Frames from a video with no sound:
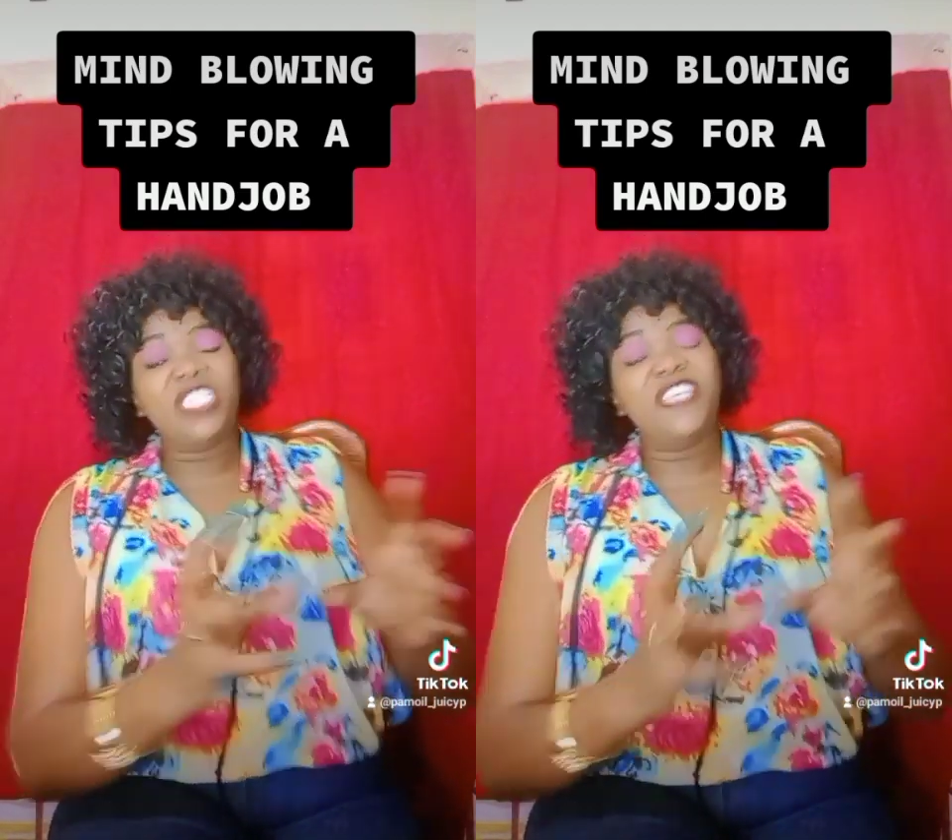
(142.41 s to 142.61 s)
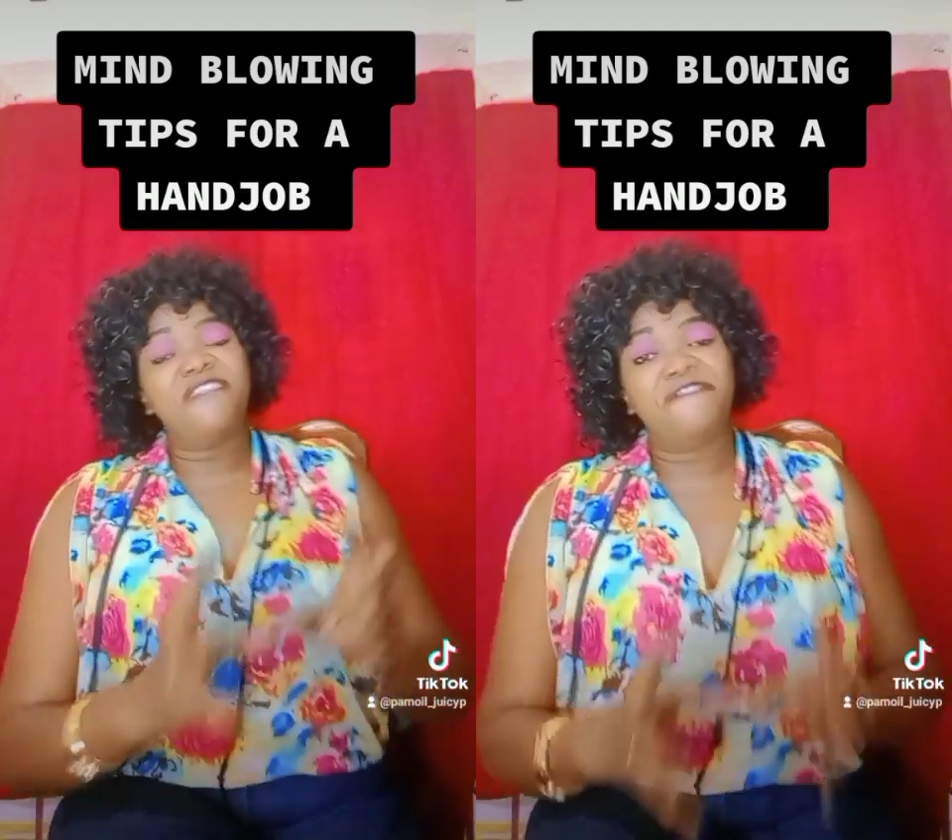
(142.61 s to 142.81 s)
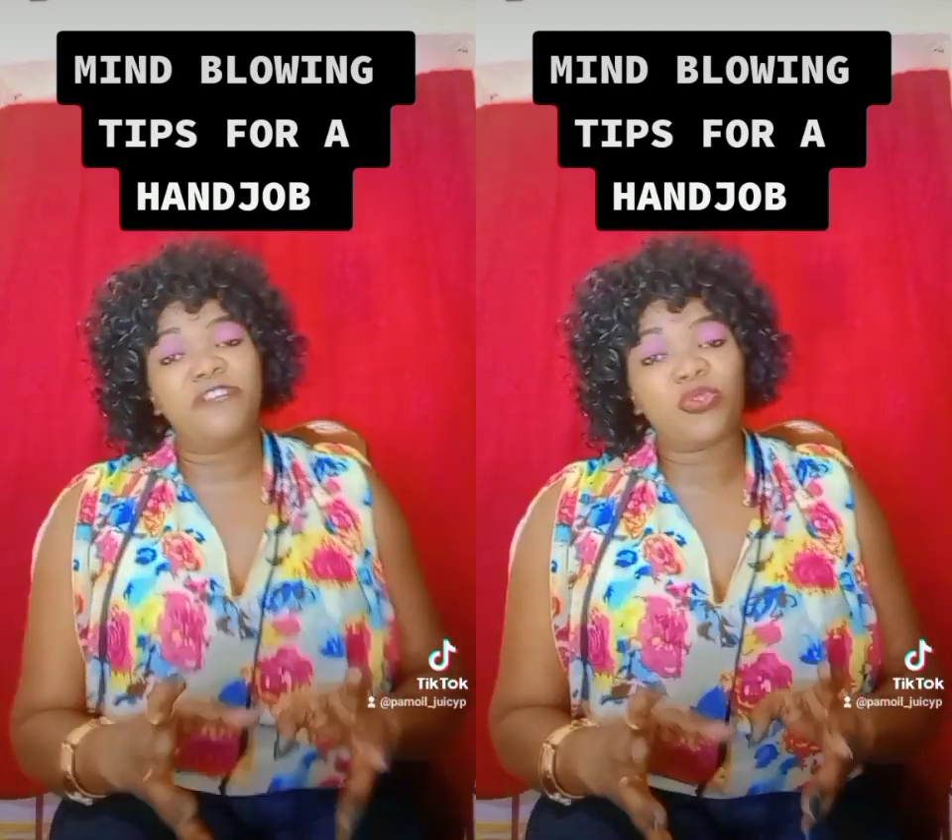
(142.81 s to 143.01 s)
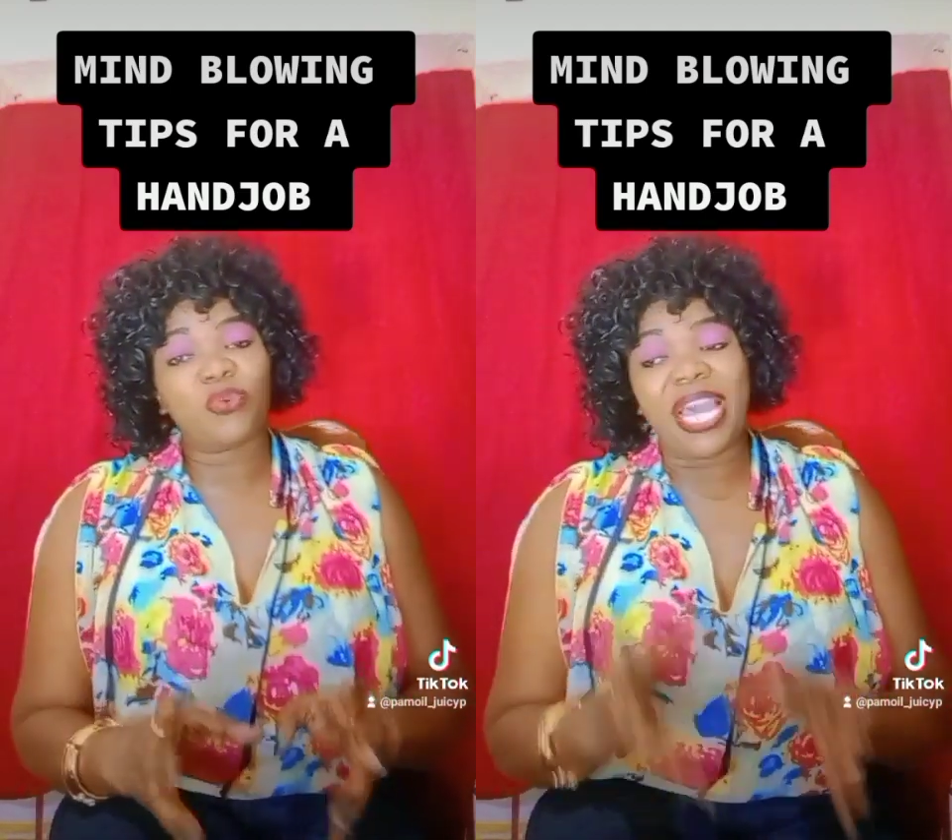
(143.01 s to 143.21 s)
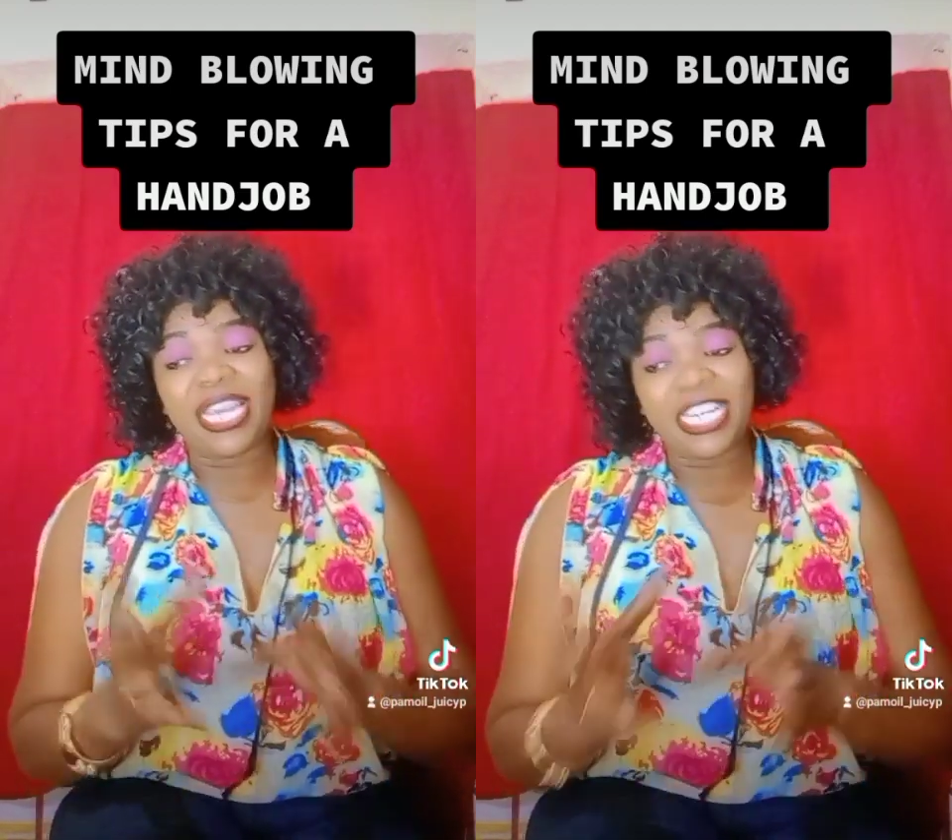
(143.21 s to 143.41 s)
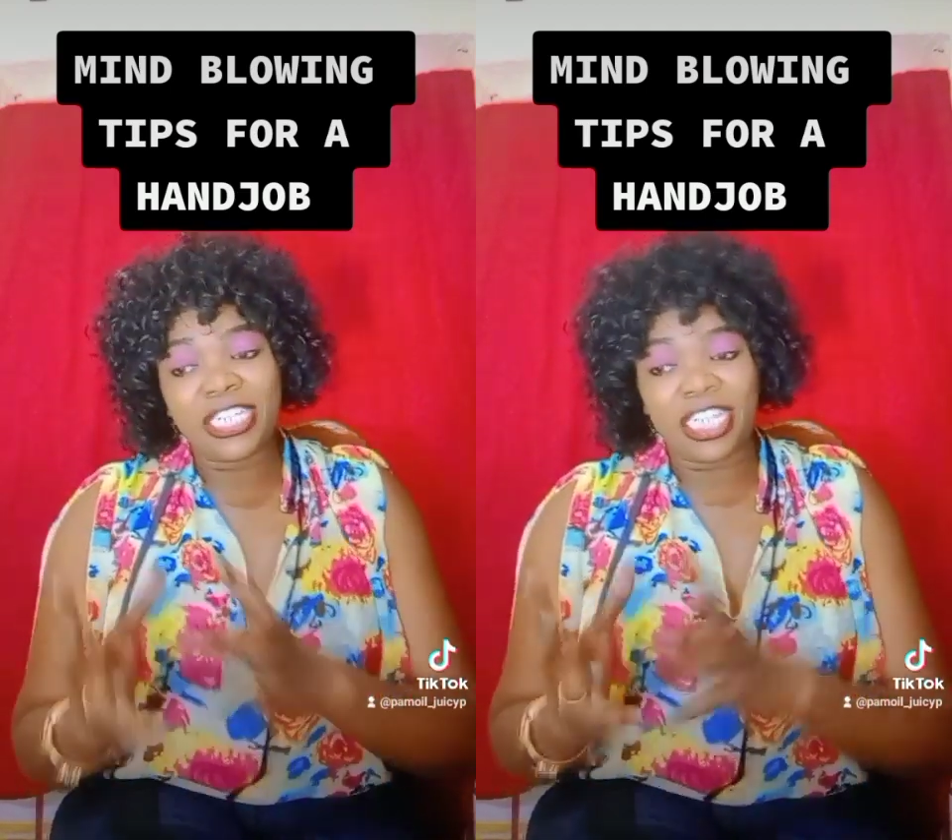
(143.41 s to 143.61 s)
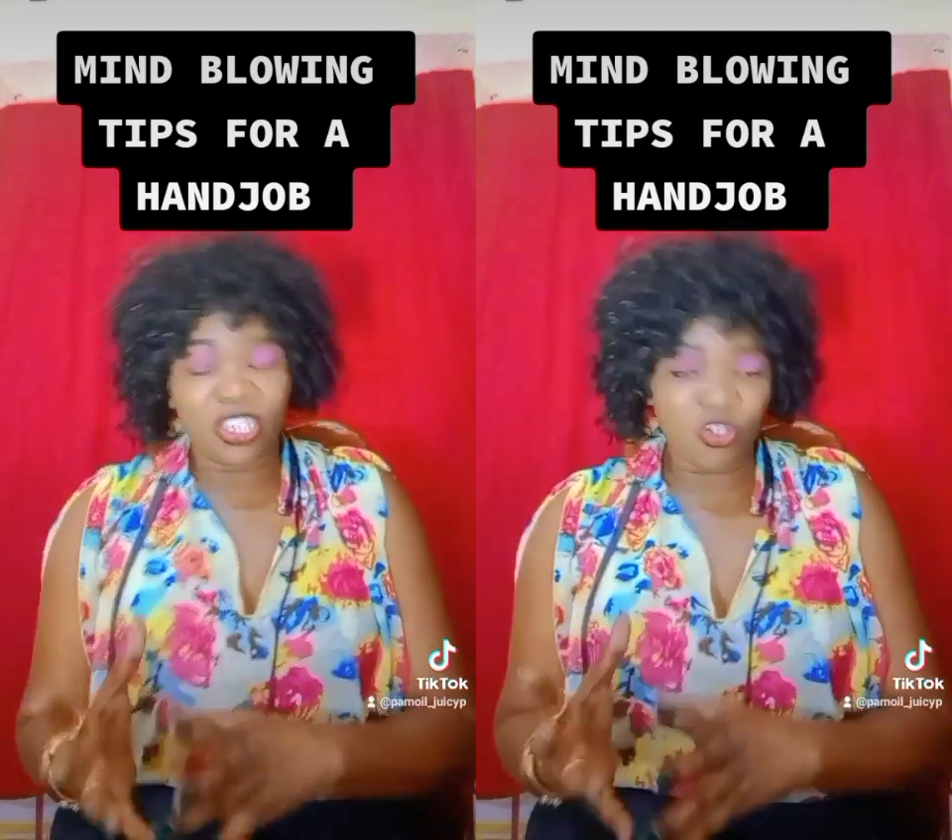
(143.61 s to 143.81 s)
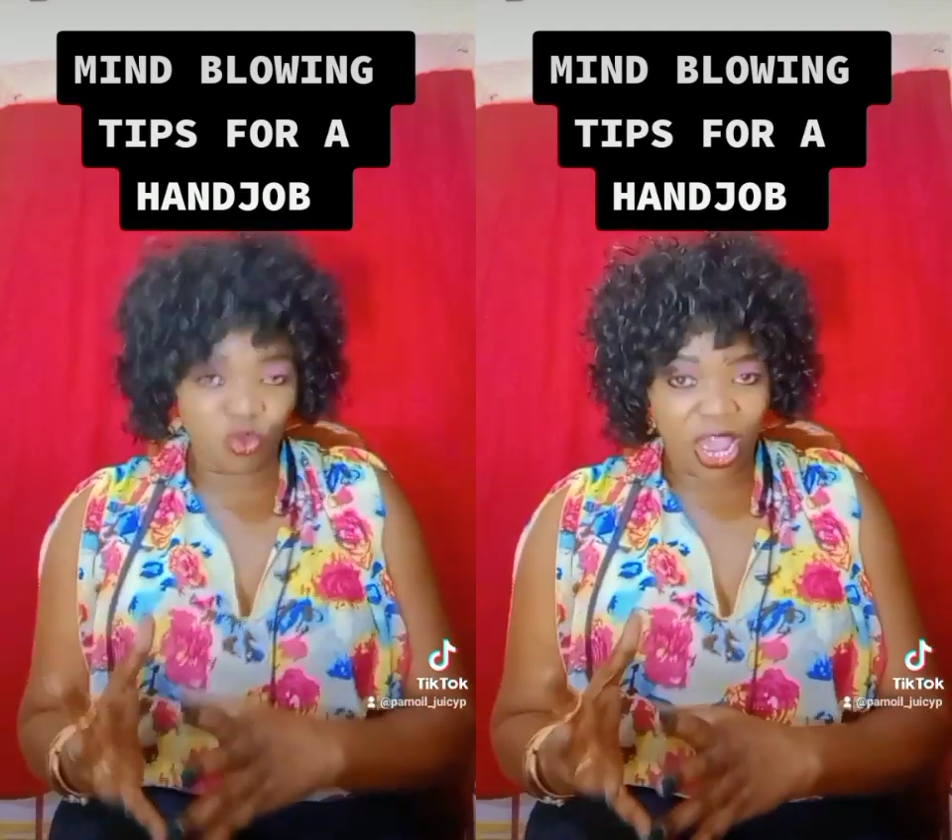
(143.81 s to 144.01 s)
he feels where he
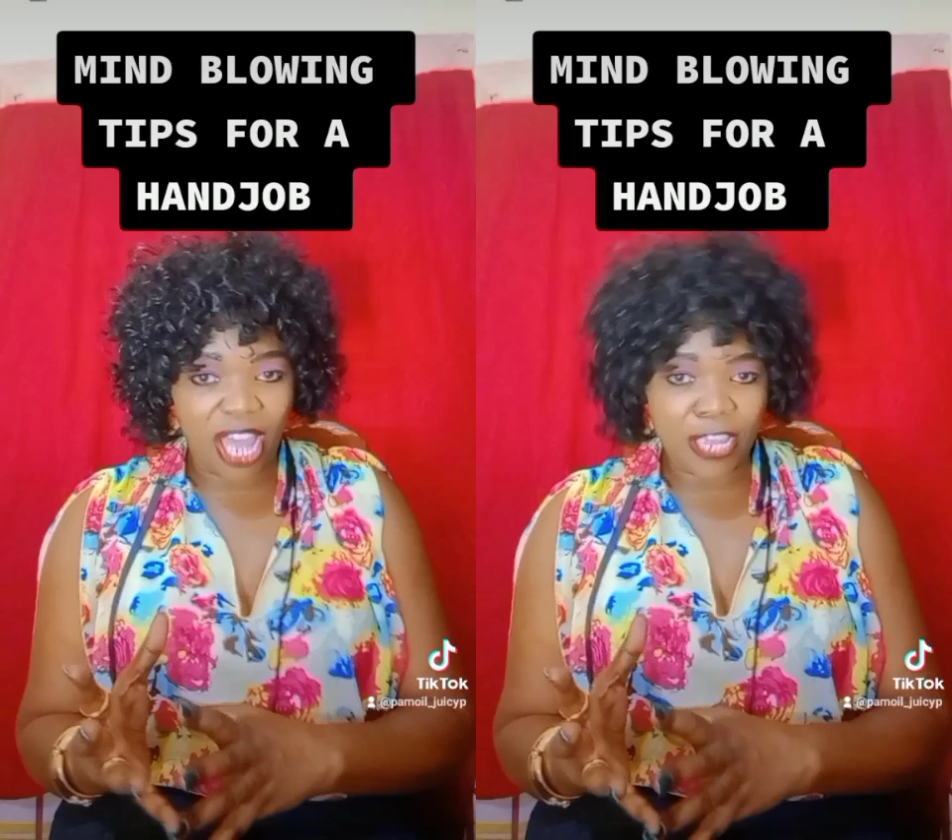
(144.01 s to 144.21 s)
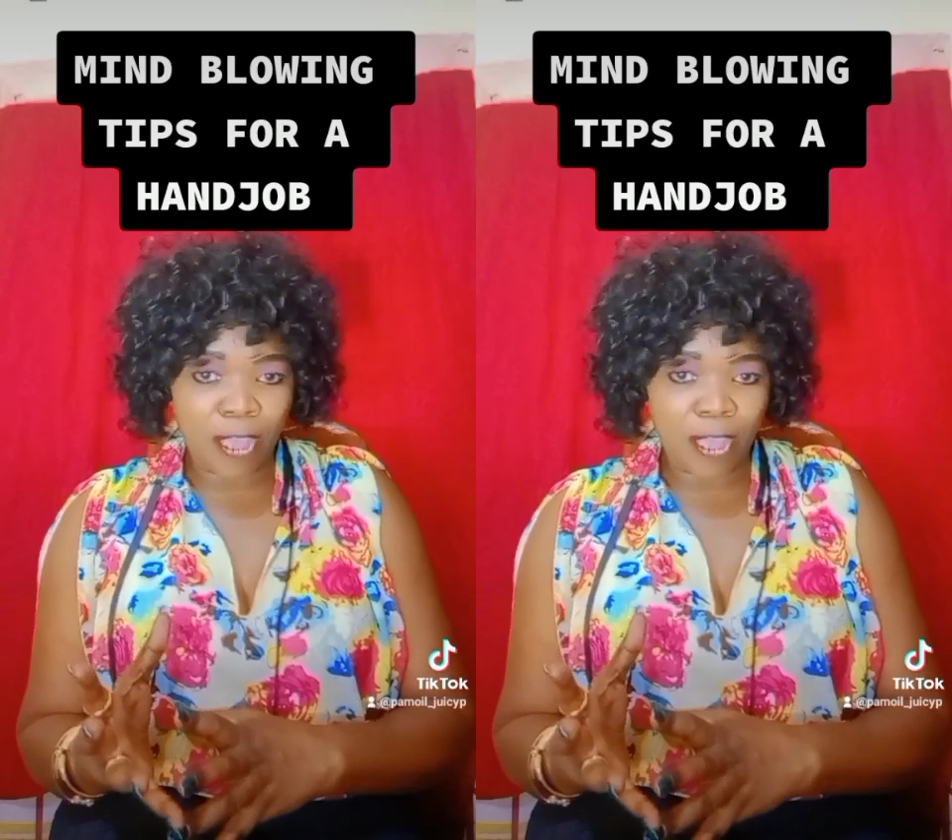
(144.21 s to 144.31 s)
touches where.